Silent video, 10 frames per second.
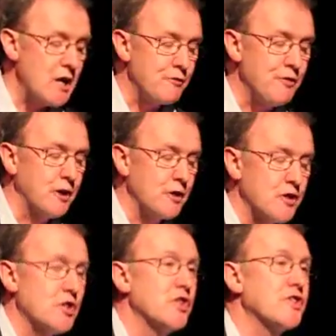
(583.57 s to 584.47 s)
count
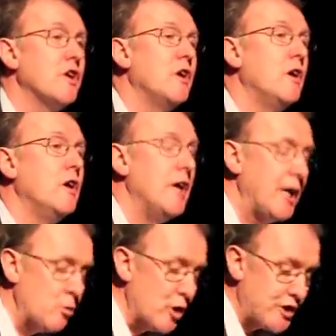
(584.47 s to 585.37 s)
figures such as
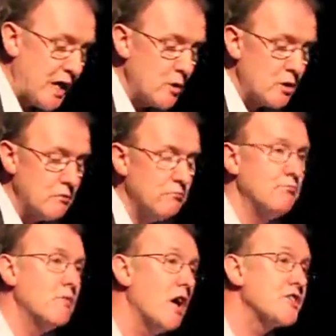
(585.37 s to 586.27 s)
Edward Dowden,